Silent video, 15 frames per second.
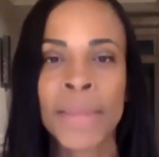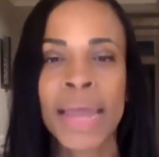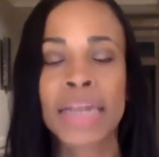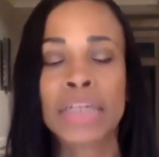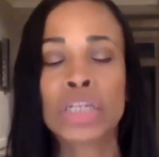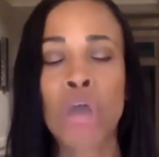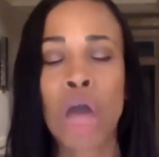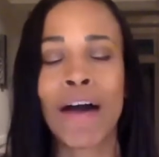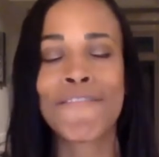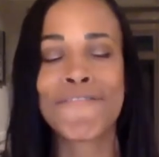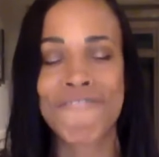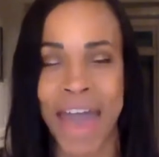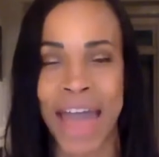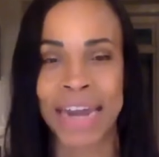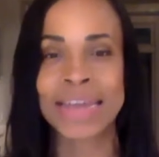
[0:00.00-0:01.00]
And it's called
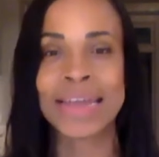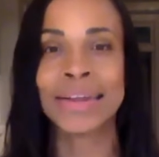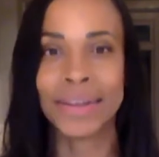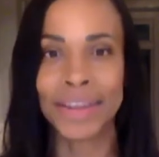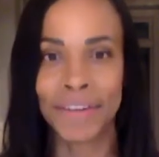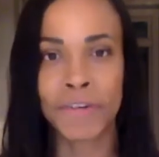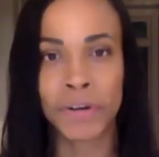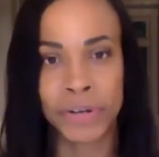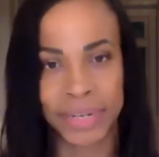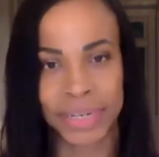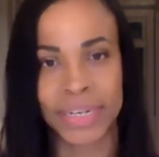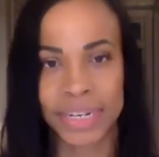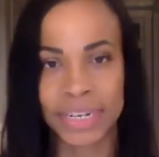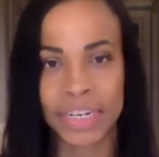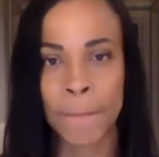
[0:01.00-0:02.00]
fatty liver
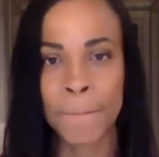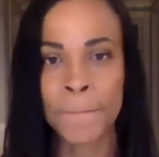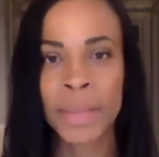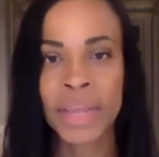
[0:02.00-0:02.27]
disease.